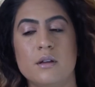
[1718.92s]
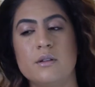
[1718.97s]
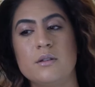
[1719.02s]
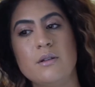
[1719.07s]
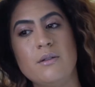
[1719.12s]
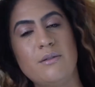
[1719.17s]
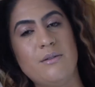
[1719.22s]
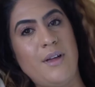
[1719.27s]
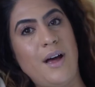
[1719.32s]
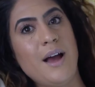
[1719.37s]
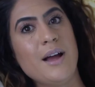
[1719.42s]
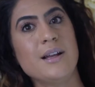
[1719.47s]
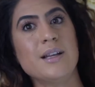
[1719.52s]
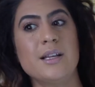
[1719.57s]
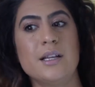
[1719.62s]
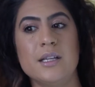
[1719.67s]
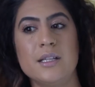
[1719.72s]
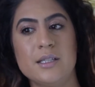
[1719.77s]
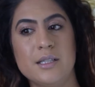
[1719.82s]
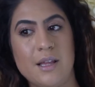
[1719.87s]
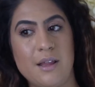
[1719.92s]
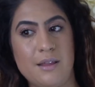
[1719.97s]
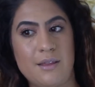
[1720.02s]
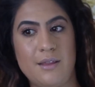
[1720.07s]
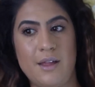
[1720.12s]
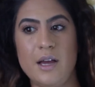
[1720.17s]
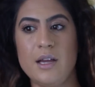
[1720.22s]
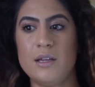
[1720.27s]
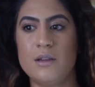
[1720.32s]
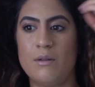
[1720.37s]
So that is
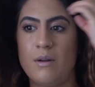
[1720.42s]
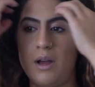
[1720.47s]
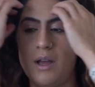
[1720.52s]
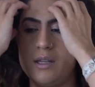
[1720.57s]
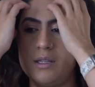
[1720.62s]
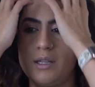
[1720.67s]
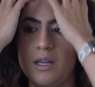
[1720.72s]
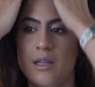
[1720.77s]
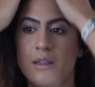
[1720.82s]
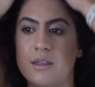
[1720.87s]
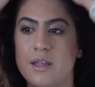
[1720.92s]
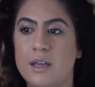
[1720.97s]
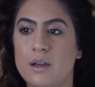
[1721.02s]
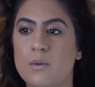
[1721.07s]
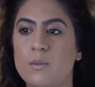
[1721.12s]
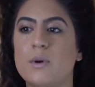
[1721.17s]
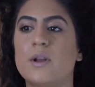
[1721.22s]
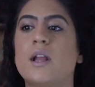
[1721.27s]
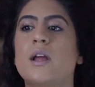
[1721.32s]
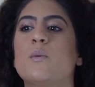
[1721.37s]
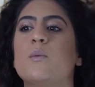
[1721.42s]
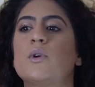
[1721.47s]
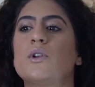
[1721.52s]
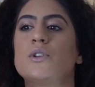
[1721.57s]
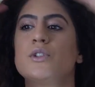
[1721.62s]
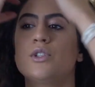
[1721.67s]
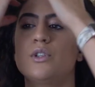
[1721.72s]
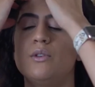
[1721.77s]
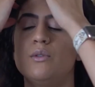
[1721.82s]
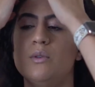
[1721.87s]
that, you guys. I think what I would
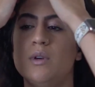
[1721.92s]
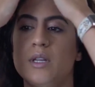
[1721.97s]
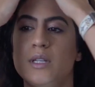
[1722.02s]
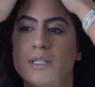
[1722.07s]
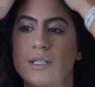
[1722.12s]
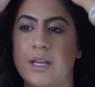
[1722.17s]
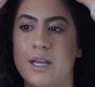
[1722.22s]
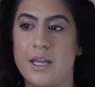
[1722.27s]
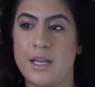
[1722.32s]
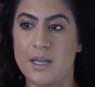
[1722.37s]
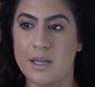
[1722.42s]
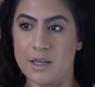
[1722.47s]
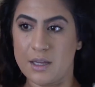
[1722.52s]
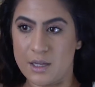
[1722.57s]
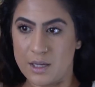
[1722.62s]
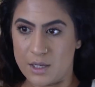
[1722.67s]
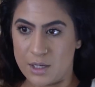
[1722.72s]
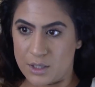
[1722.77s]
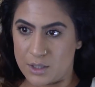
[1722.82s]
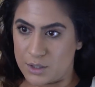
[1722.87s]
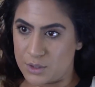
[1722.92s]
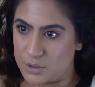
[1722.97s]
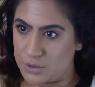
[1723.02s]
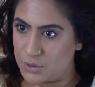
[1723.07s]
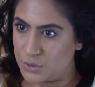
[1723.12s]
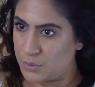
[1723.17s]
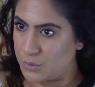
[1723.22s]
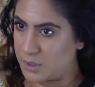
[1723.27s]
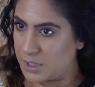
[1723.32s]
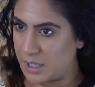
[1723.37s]
do is like
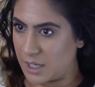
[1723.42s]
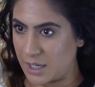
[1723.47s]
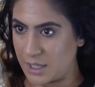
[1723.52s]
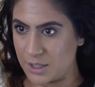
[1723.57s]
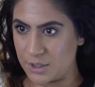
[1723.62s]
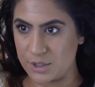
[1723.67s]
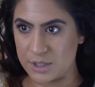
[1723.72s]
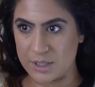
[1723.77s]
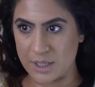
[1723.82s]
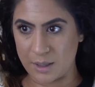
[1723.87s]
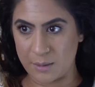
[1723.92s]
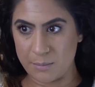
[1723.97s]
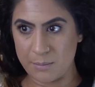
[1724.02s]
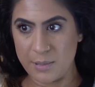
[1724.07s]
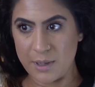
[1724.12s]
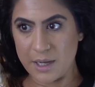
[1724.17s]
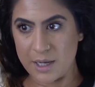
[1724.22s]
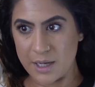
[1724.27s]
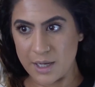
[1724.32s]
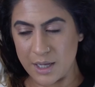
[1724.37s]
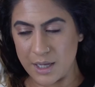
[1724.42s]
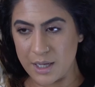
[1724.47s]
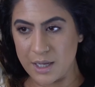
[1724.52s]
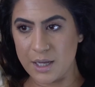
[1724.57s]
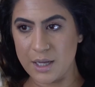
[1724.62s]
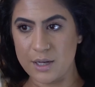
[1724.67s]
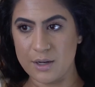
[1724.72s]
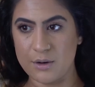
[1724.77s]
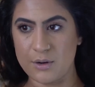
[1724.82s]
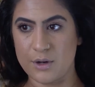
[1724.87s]
truly kind of just like pin
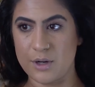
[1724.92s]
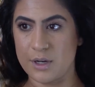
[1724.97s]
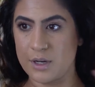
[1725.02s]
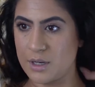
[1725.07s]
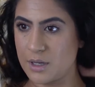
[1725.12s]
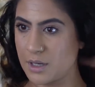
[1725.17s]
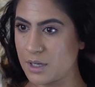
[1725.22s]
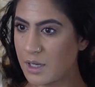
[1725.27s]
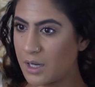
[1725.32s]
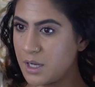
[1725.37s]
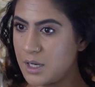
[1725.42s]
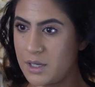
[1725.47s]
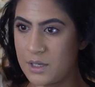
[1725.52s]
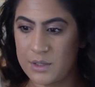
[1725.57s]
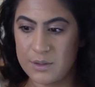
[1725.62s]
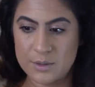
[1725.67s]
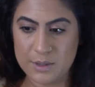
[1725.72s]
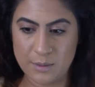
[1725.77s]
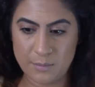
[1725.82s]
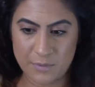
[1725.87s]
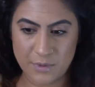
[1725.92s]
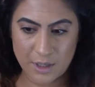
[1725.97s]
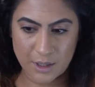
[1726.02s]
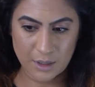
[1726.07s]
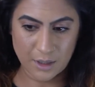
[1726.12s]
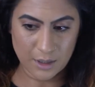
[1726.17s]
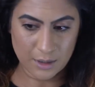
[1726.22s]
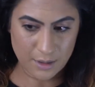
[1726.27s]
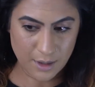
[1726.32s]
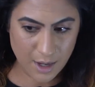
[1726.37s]
it or kind of do something
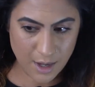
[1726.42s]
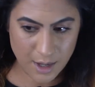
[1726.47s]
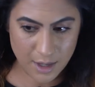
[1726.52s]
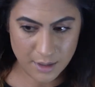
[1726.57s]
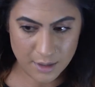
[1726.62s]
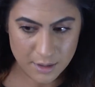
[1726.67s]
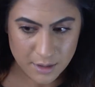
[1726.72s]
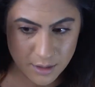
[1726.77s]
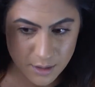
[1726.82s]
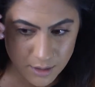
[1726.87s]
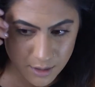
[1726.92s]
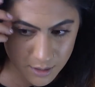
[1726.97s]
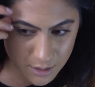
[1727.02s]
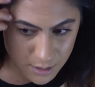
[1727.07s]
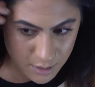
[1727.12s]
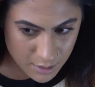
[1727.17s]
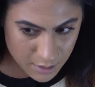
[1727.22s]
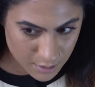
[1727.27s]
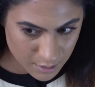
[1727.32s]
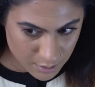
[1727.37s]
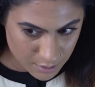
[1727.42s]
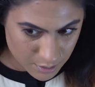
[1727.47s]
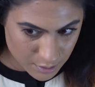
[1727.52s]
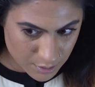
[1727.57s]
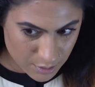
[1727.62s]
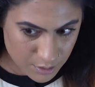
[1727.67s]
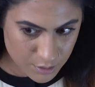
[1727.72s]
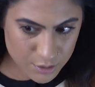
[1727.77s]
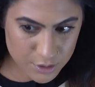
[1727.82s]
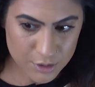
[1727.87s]
like that.
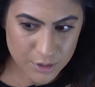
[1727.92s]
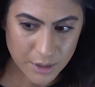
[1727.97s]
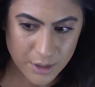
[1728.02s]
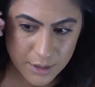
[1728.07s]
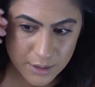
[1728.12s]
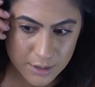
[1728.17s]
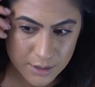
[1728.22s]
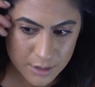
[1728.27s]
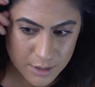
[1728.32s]
Just